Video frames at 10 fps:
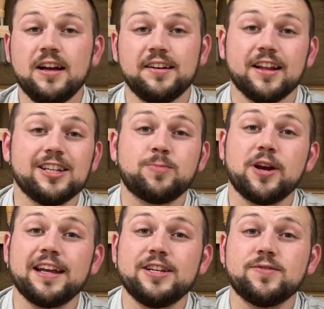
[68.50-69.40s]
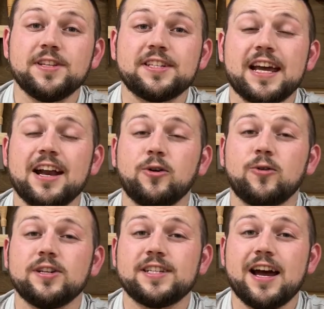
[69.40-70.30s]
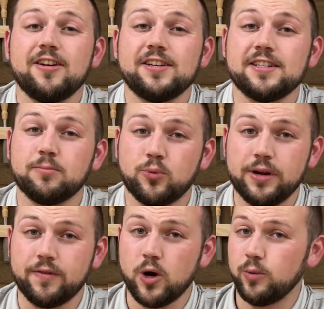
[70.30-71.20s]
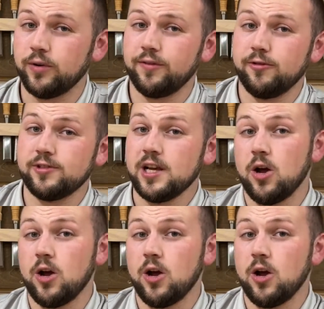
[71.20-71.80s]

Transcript: Now let's break each of these categories down into some brief overviews.